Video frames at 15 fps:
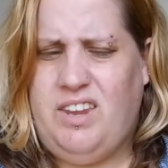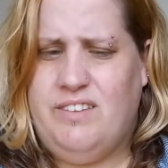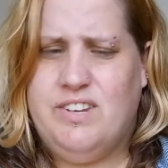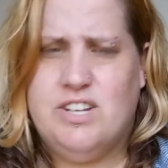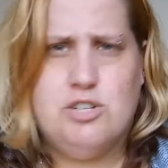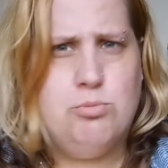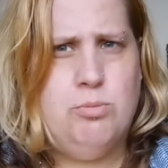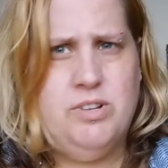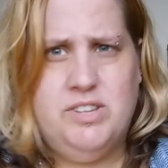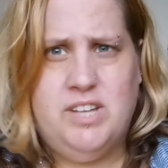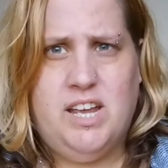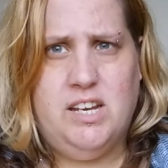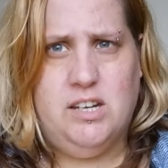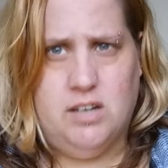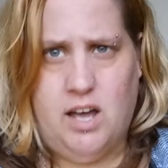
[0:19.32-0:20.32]
there's one
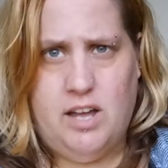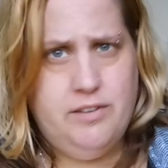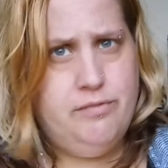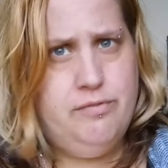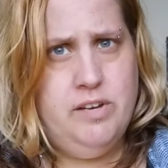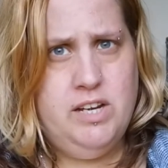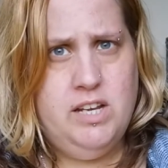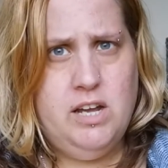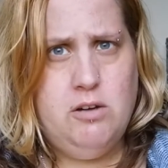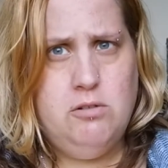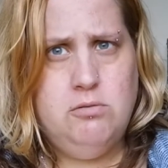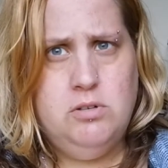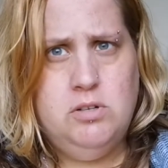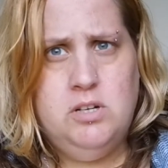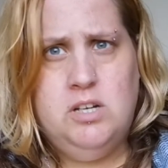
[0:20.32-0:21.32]
day not a
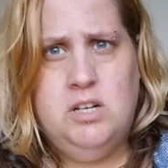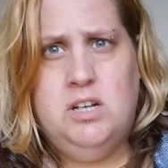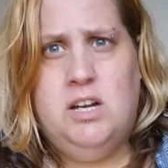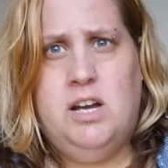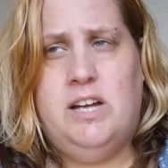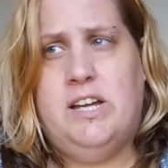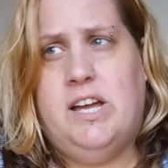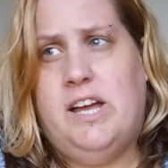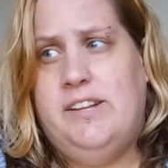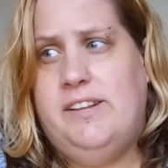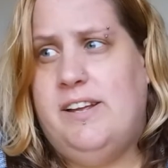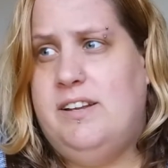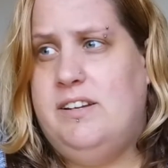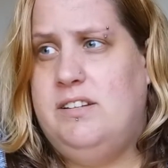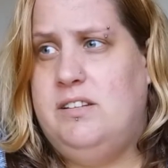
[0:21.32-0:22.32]
video. I had
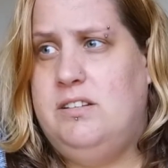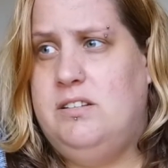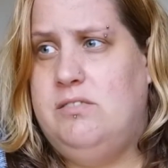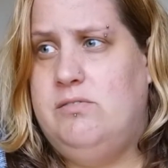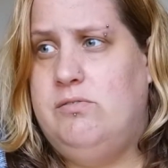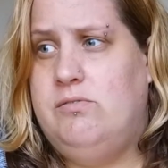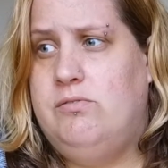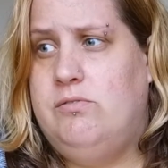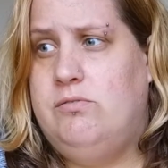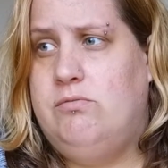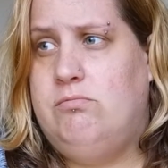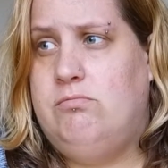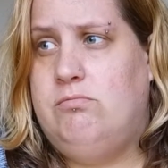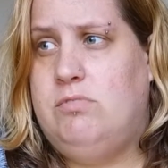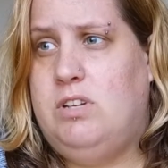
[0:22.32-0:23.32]
that
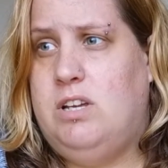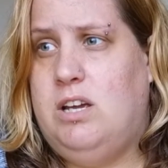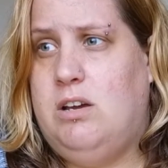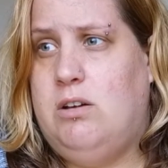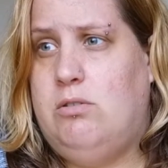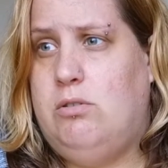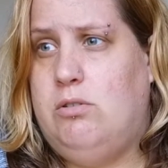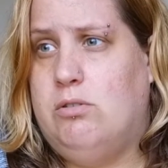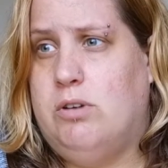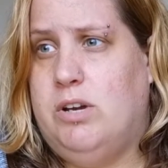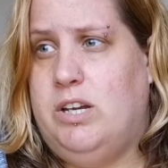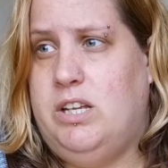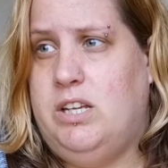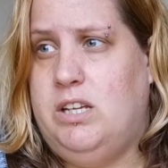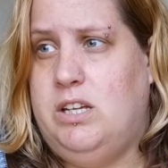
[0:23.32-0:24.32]
now
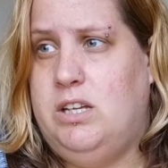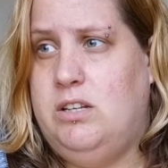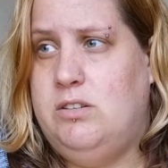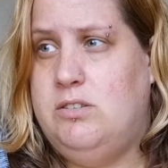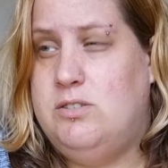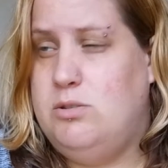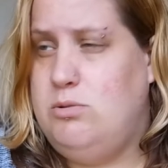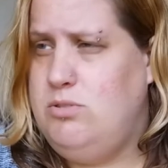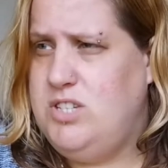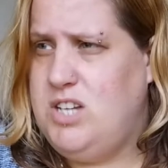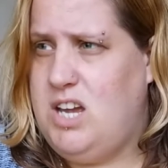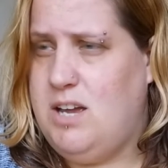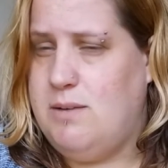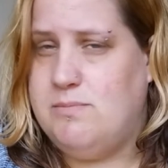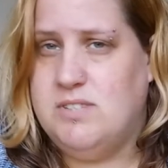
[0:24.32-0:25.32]
already two
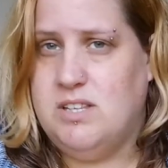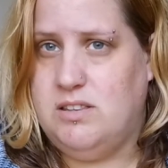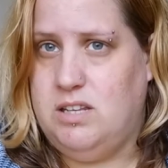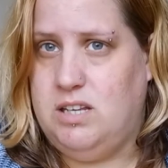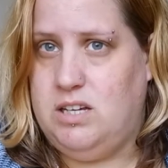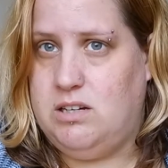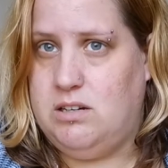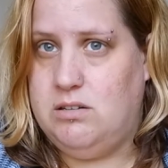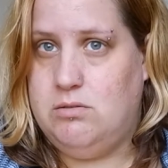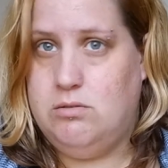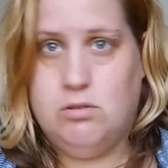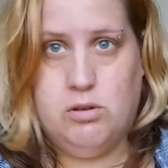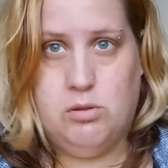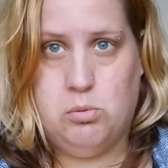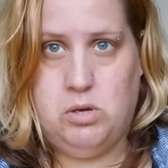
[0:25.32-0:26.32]
times, I think,
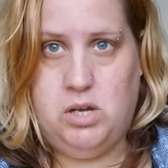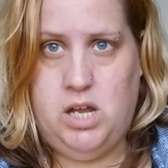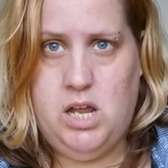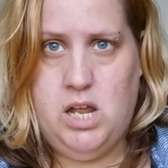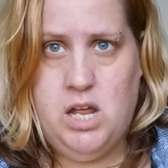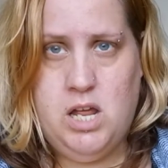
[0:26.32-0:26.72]
or three.